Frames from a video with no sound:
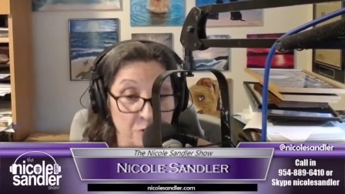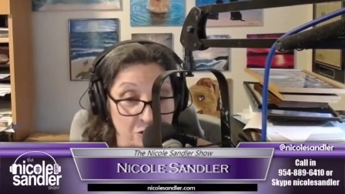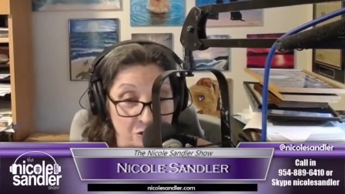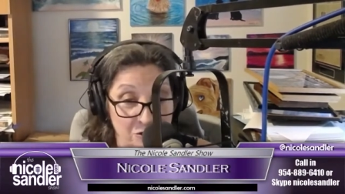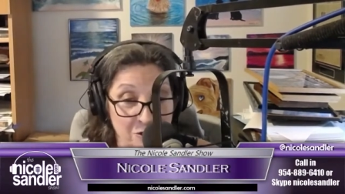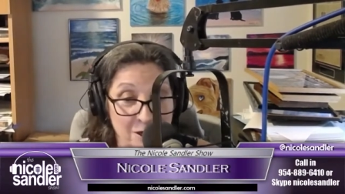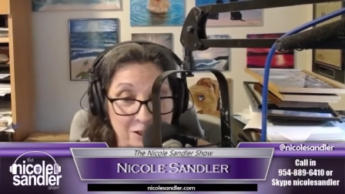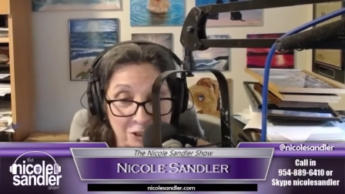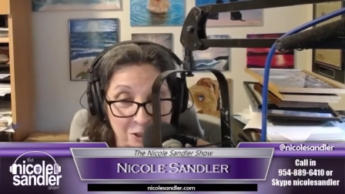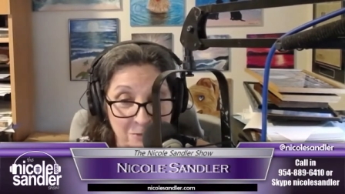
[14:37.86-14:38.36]

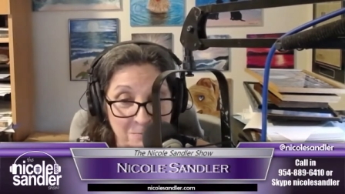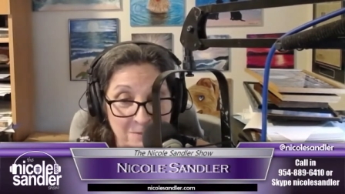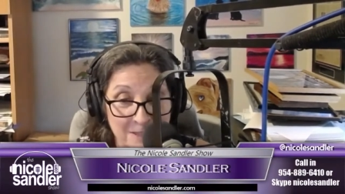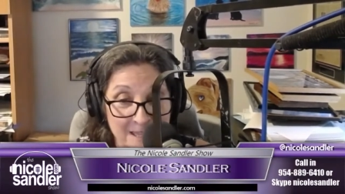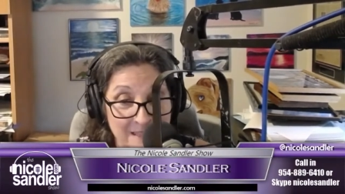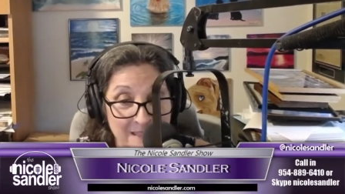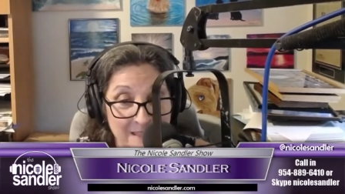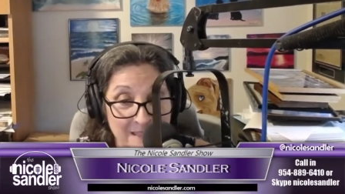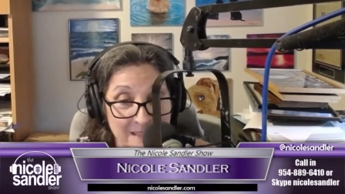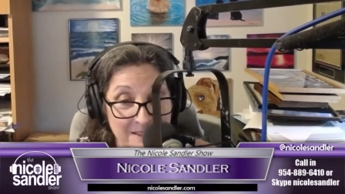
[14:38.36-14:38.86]
infrastructure
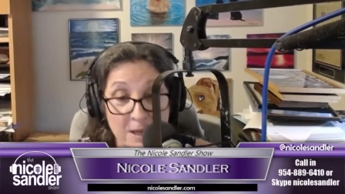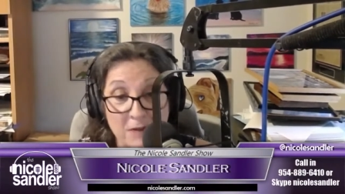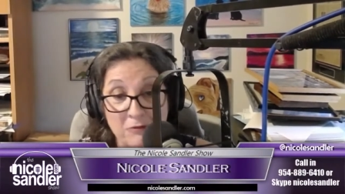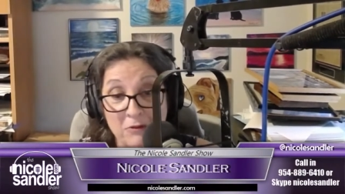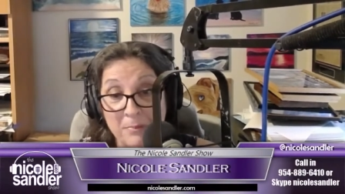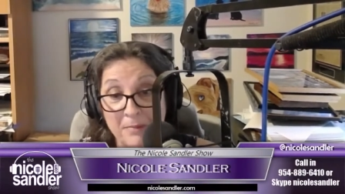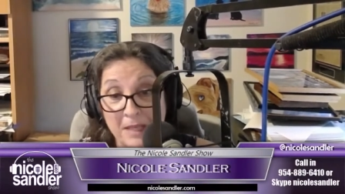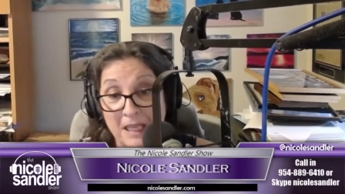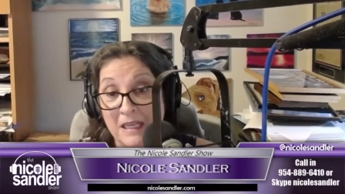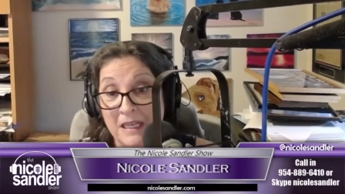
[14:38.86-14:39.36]
plan
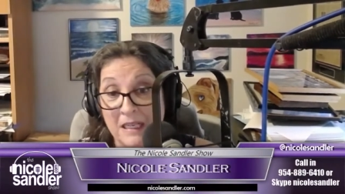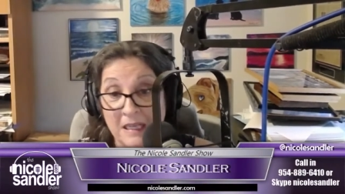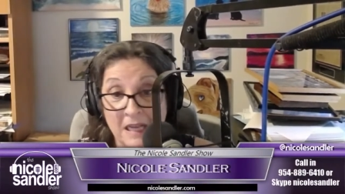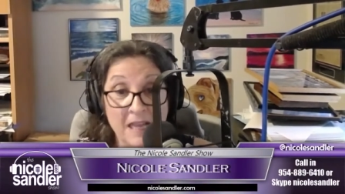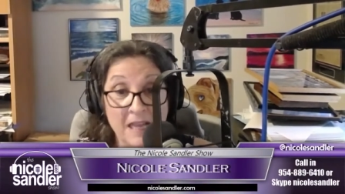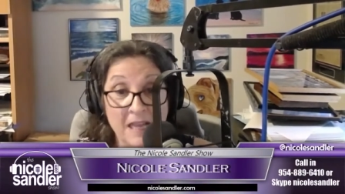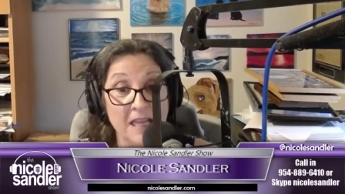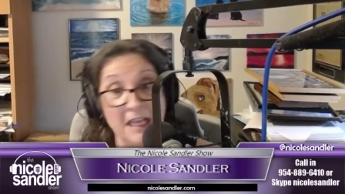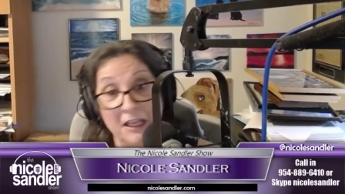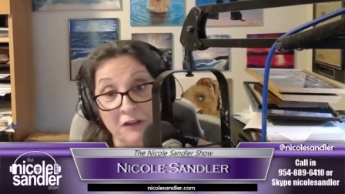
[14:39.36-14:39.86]
despite
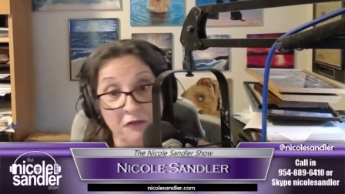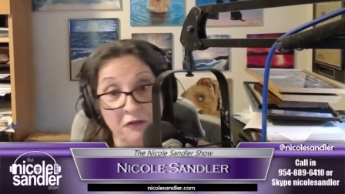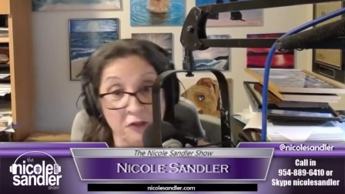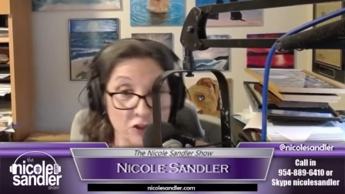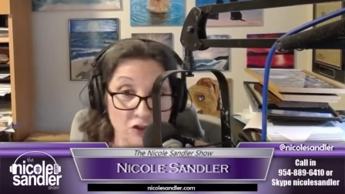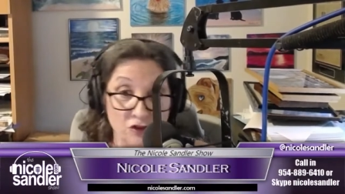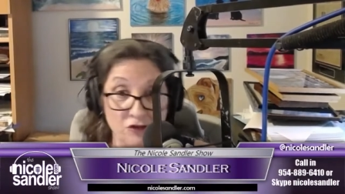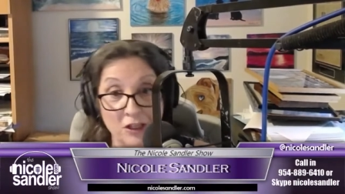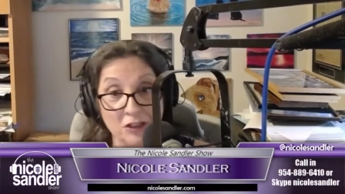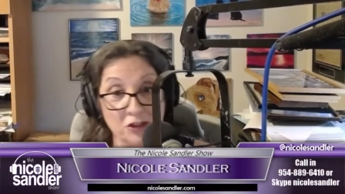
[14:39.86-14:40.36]
repeated
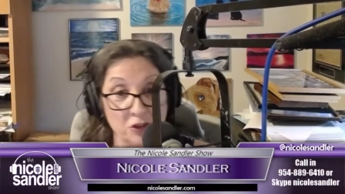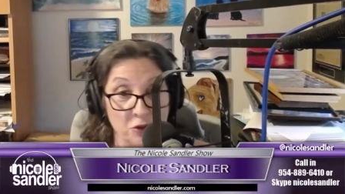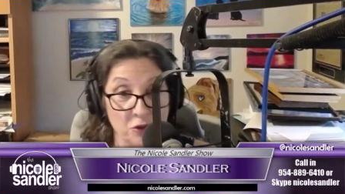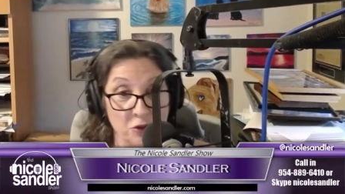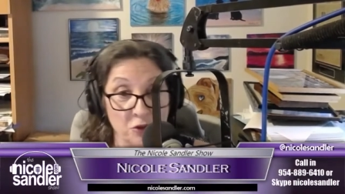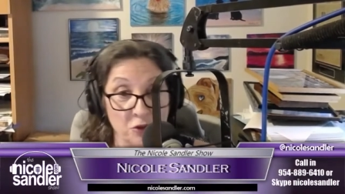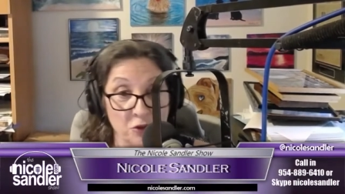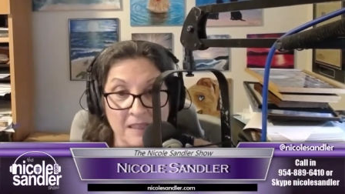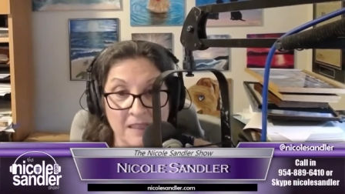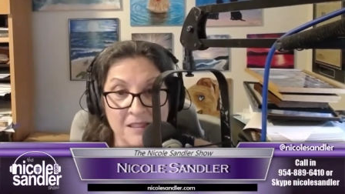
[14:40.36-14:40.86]

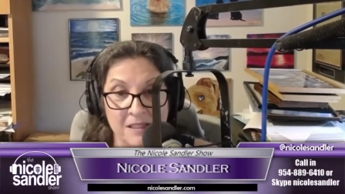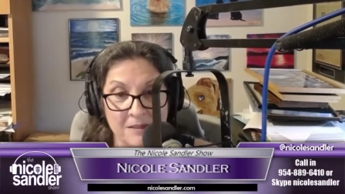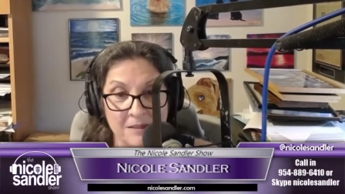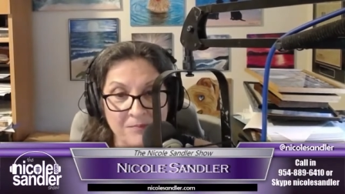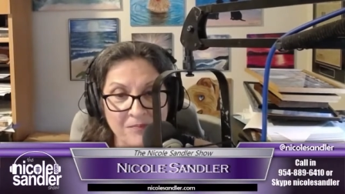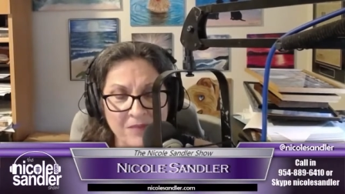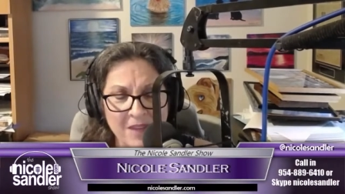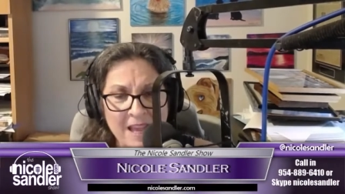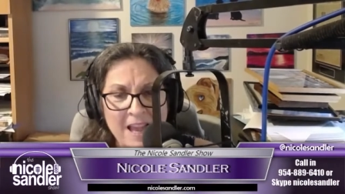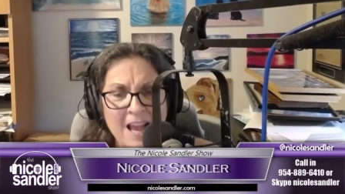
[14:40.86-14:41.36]
infrastructure weeks.